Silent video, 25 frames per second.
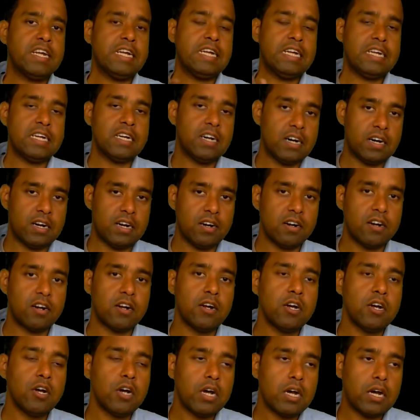year
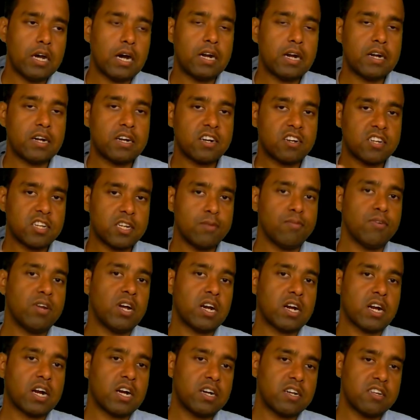under
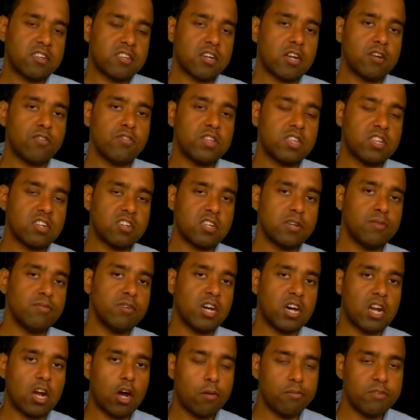similar condition with the
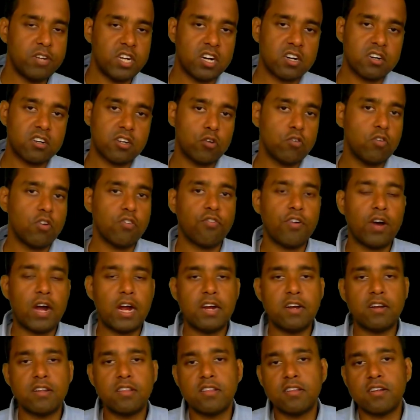similar objects, you will
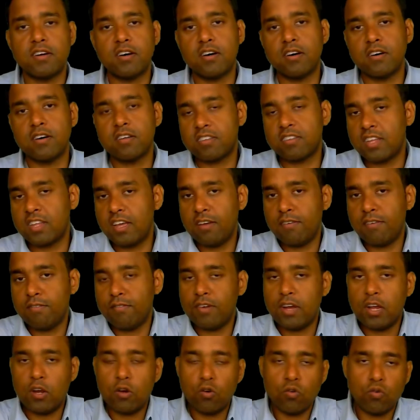find the same
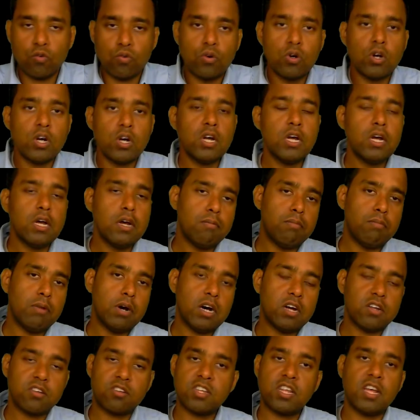value.
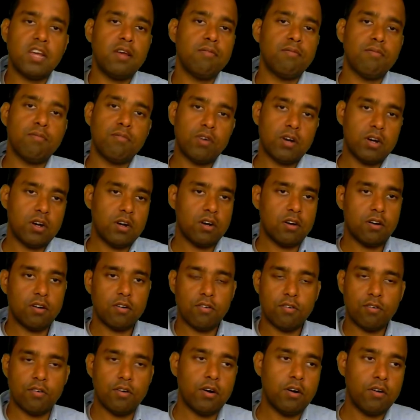
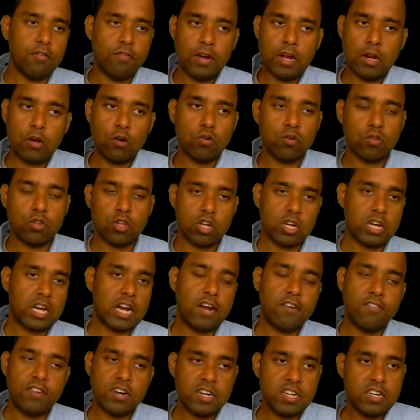The
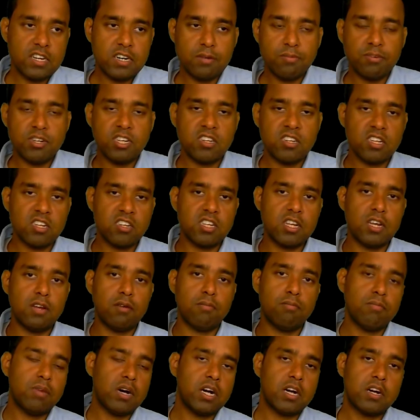gravity remains the
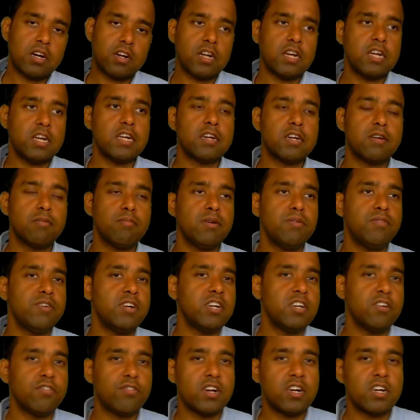same, but it may be
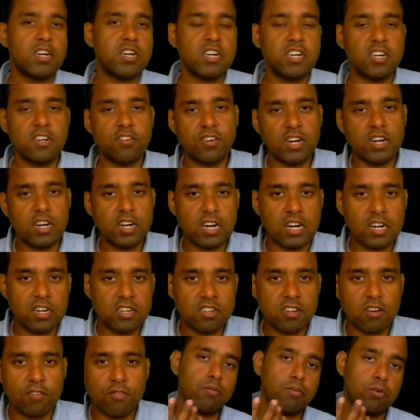different in different
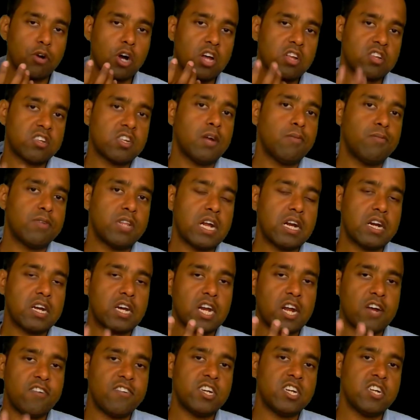conditions. Concept that
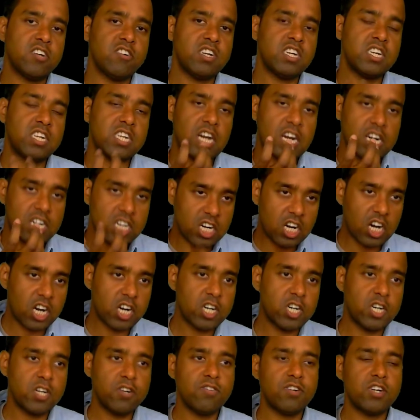gravity is
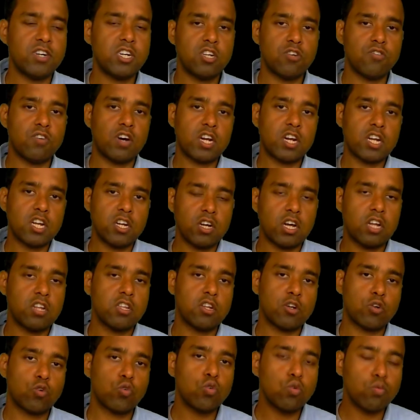attractive, it is working on
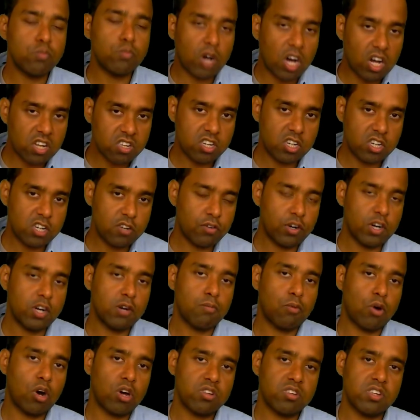the two different
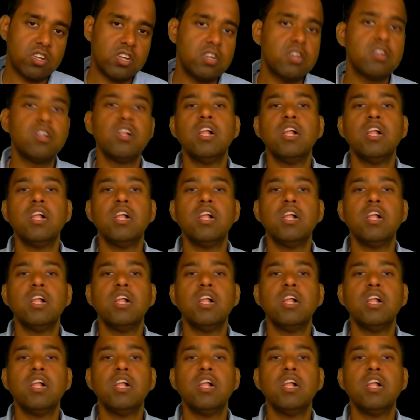masses,